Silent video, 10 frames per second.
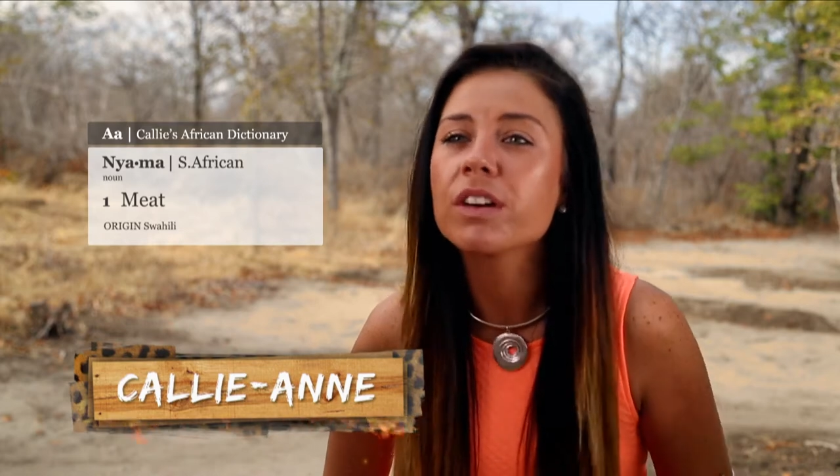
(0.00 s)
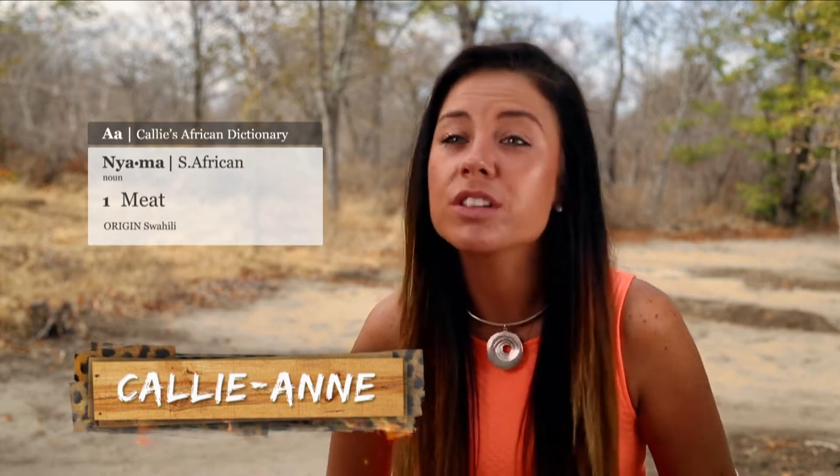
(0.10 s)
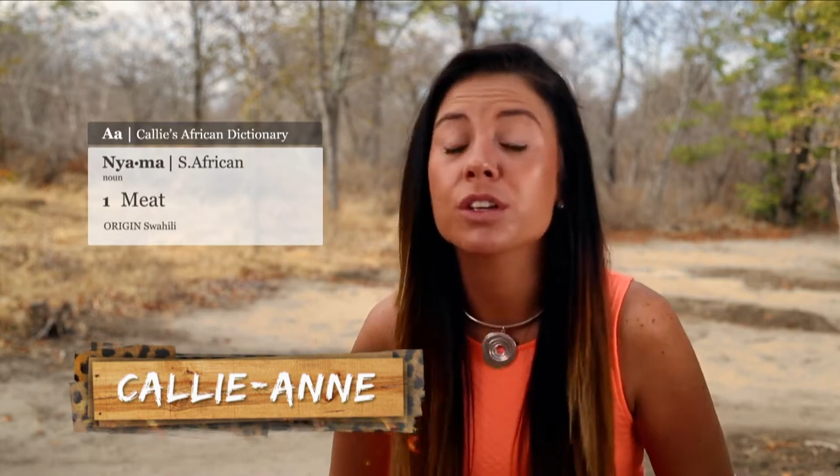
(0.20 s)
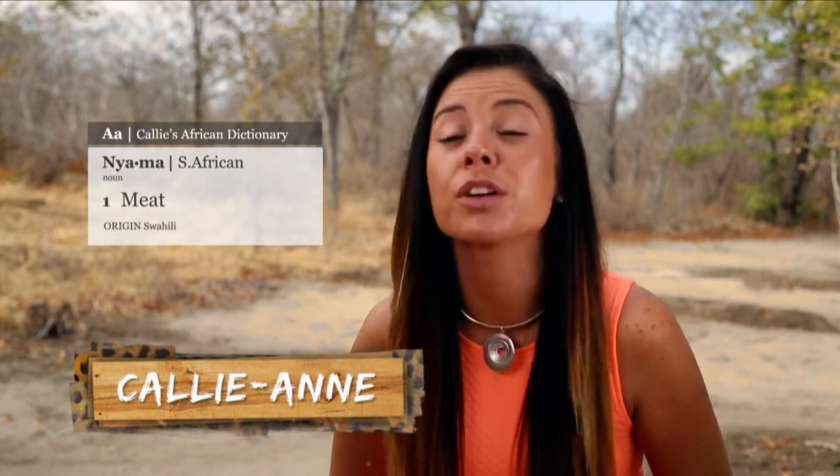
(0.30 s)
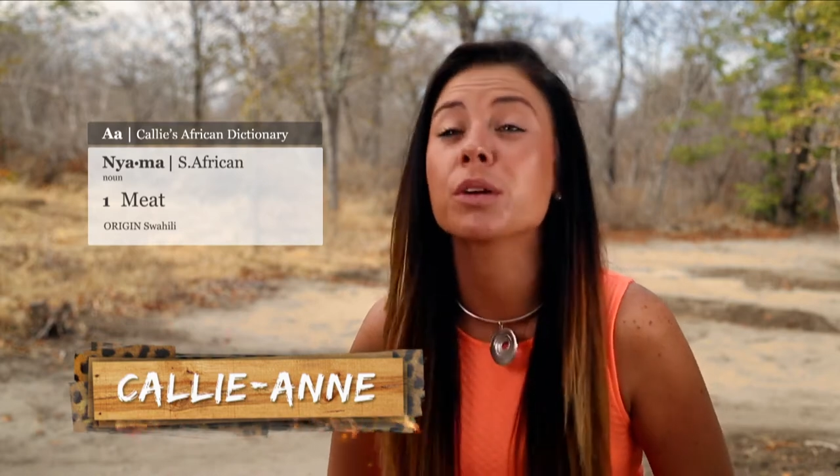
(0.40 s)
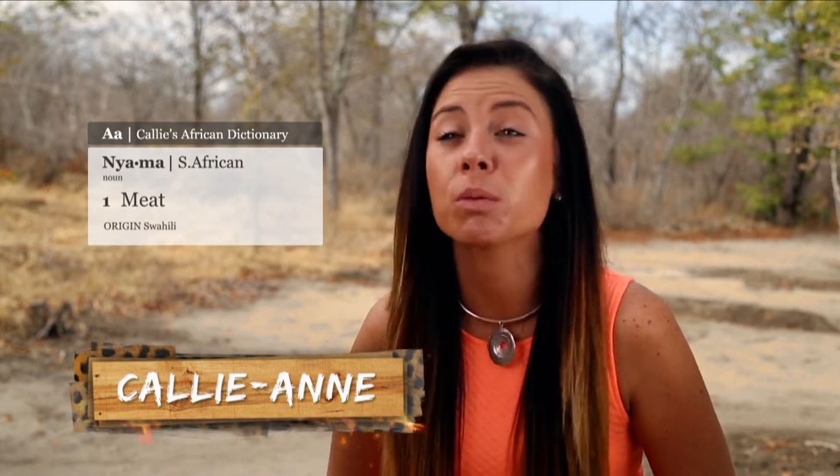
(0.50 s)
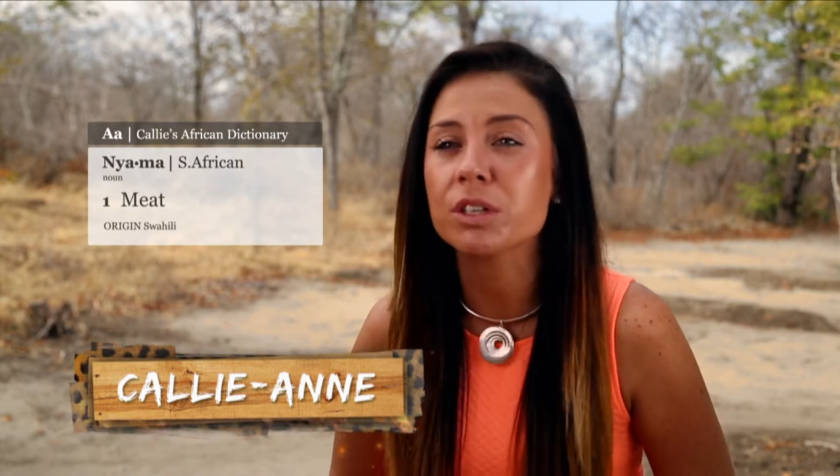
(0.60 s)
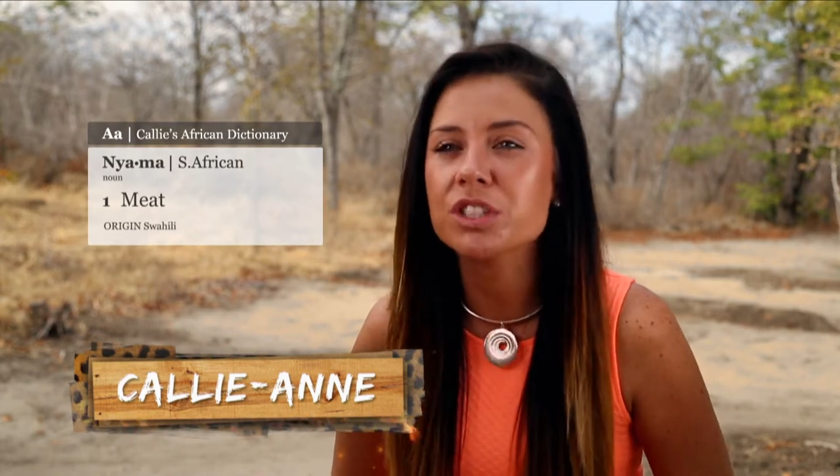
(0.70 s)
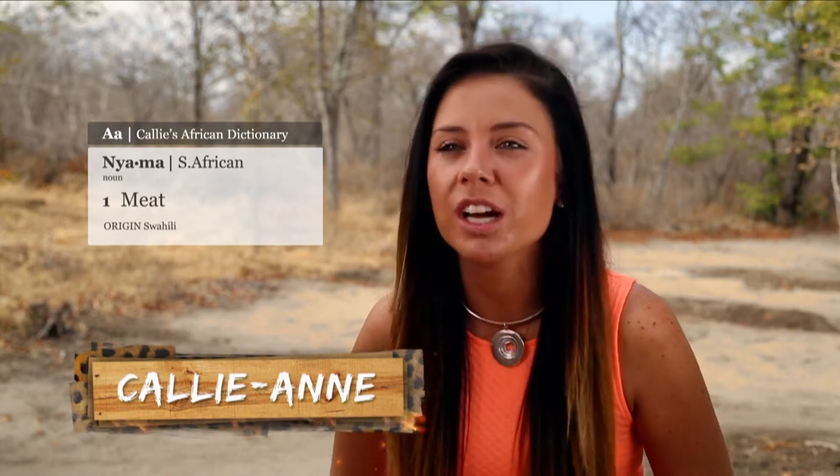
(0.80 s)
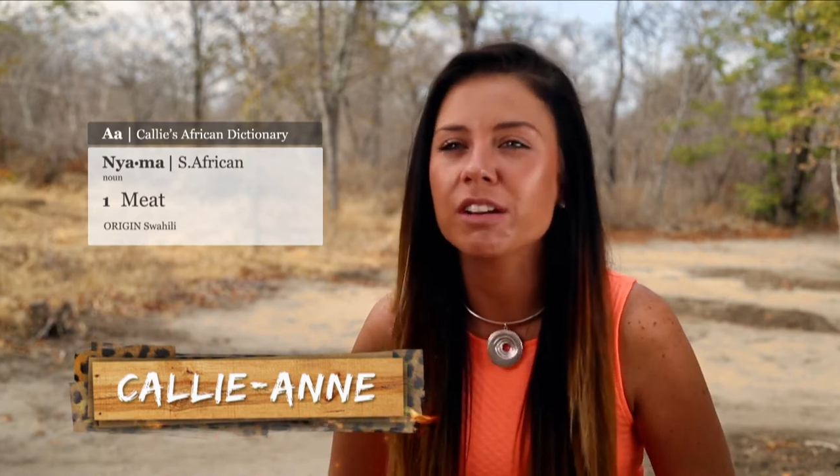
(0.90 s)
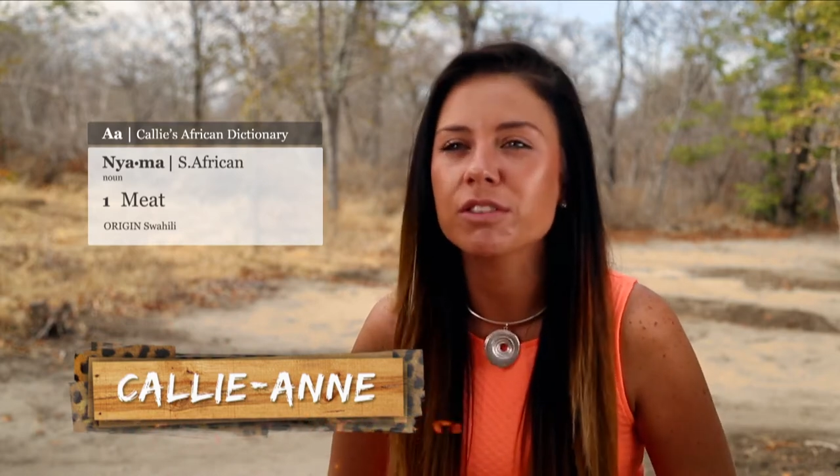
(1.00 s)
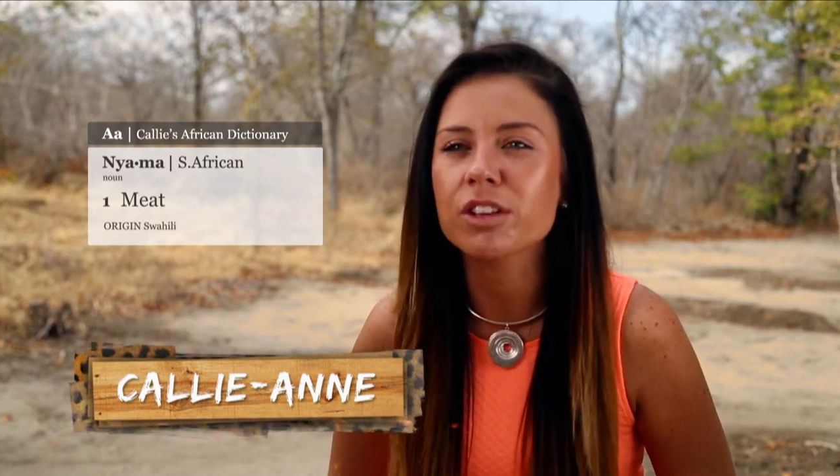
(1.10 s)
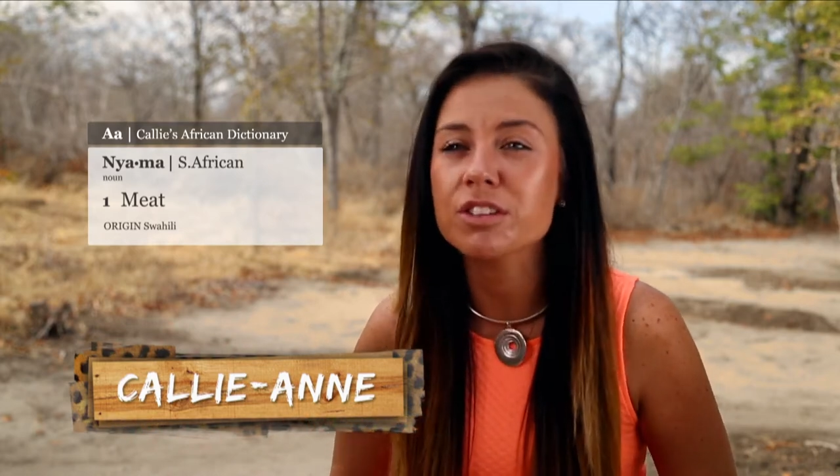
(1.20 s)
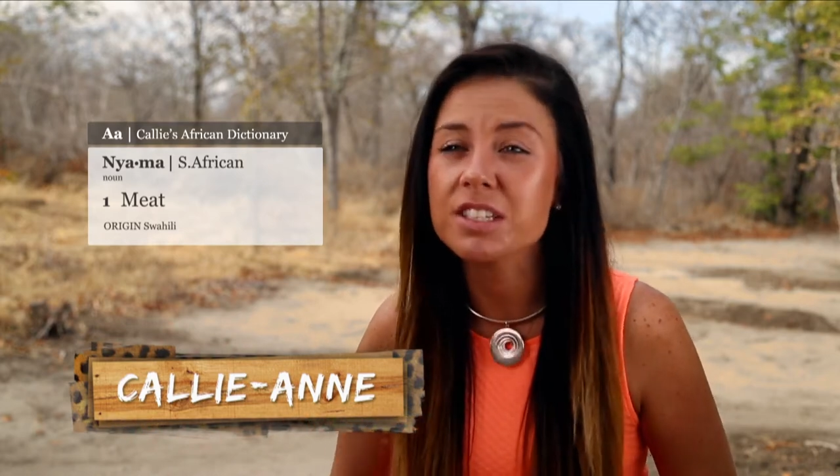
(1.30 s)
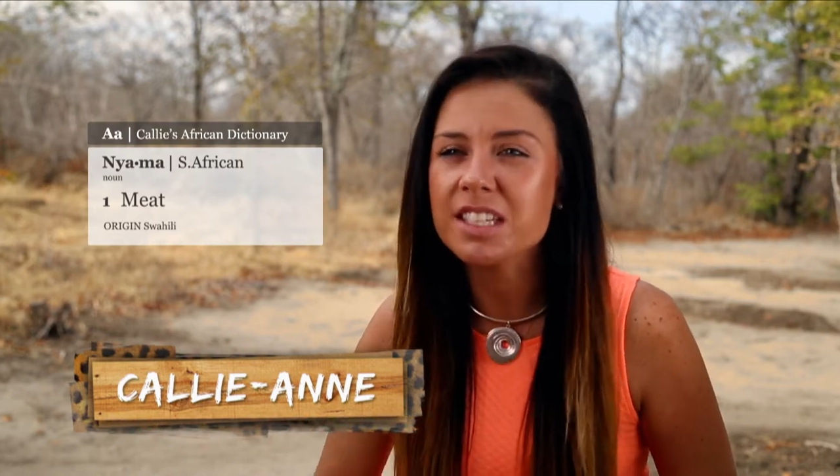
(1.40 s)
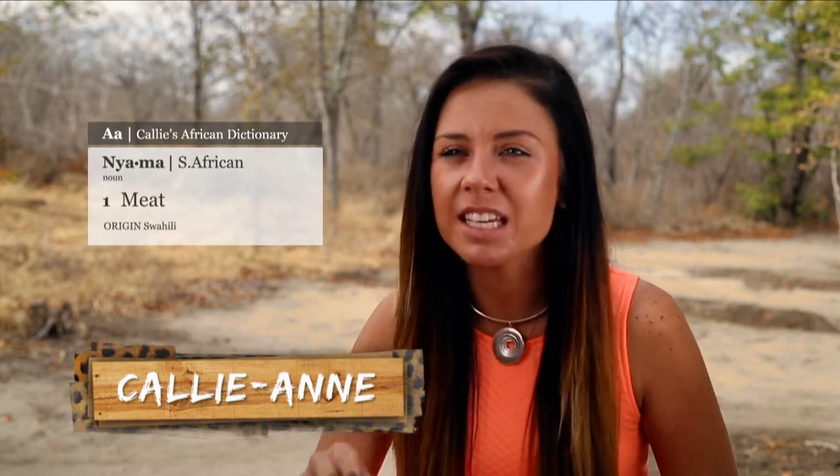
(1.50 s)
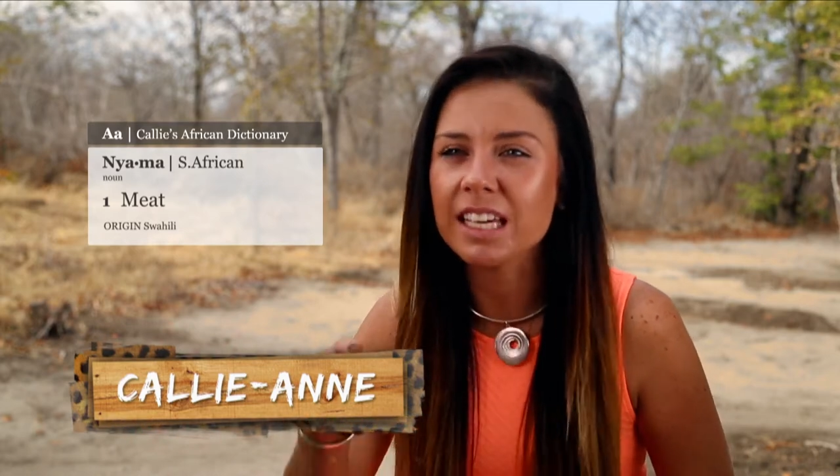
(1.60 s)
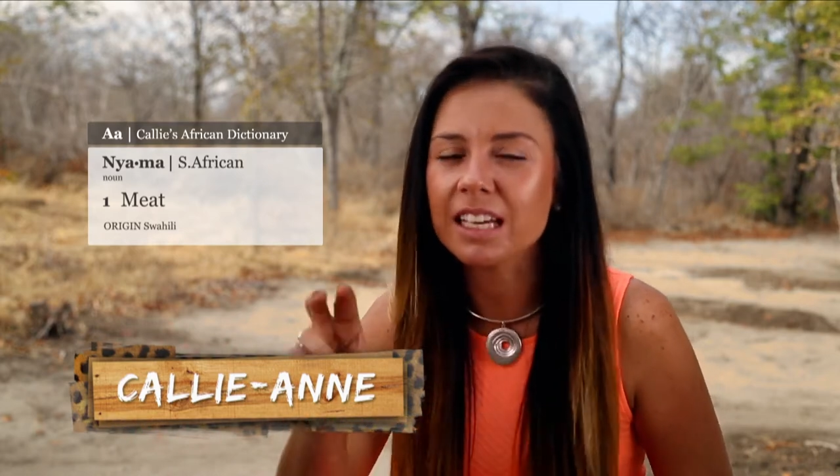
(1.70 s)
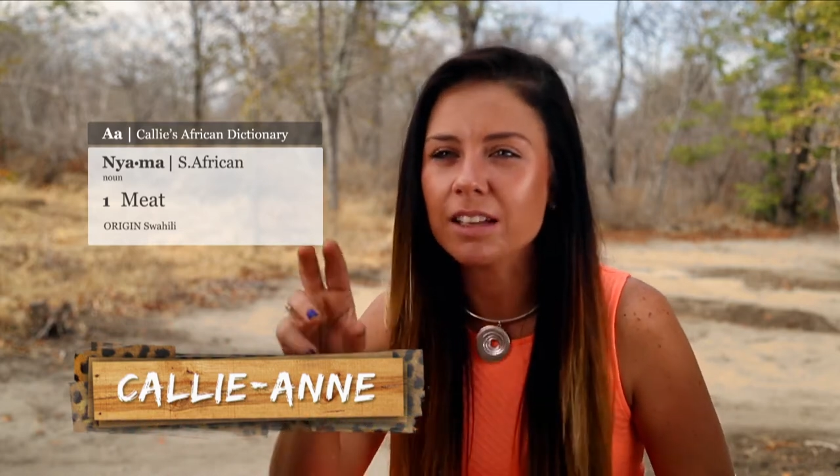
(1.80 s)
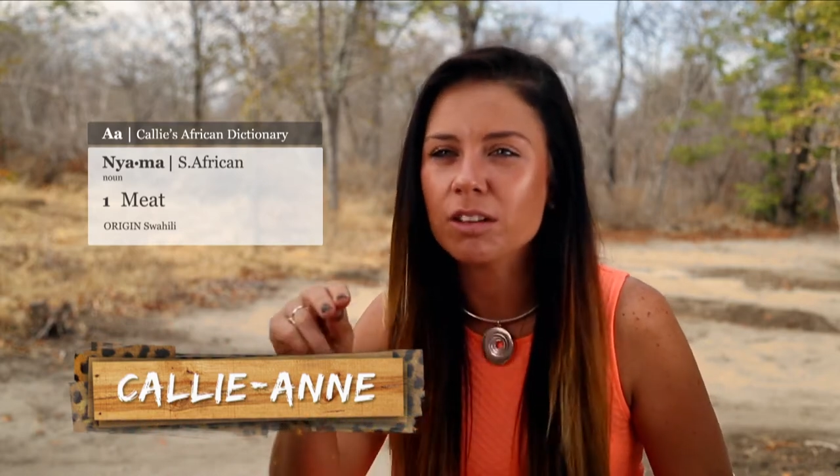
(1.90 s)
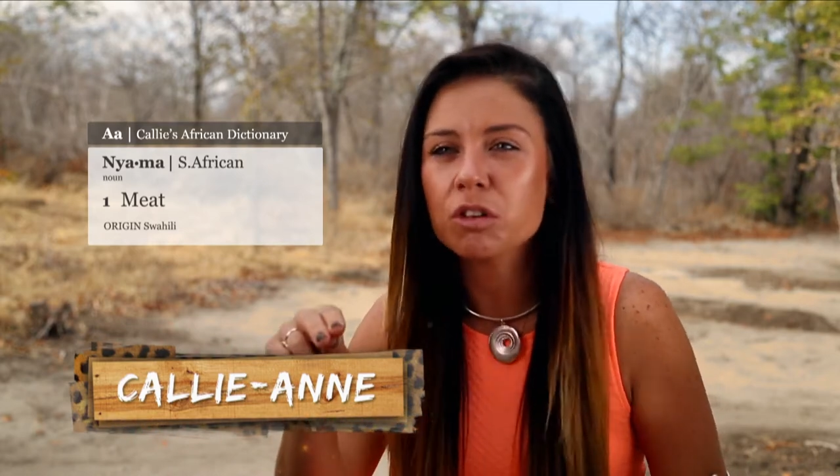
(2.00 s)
So you gotta watch out for those sneaky little